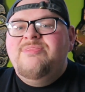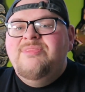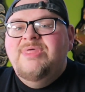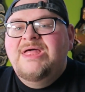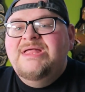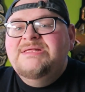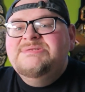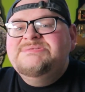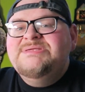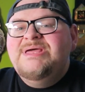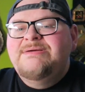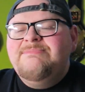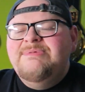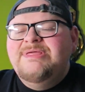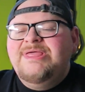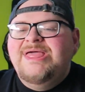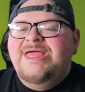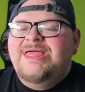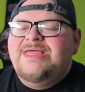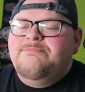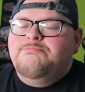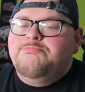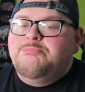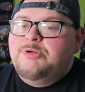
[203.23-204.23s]
They sent me
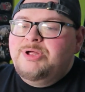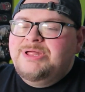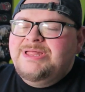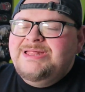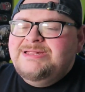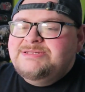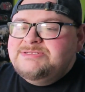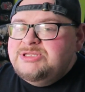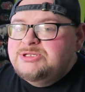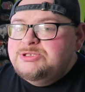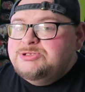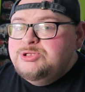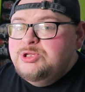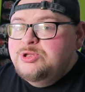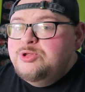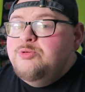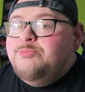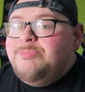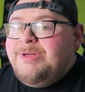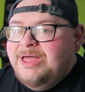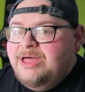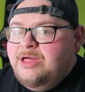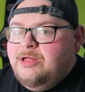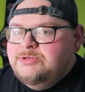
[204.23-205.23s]
a brand
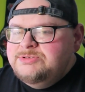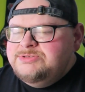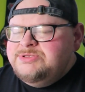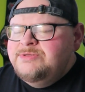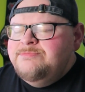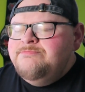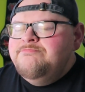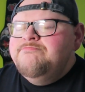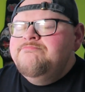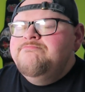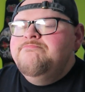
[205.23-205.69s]
new belt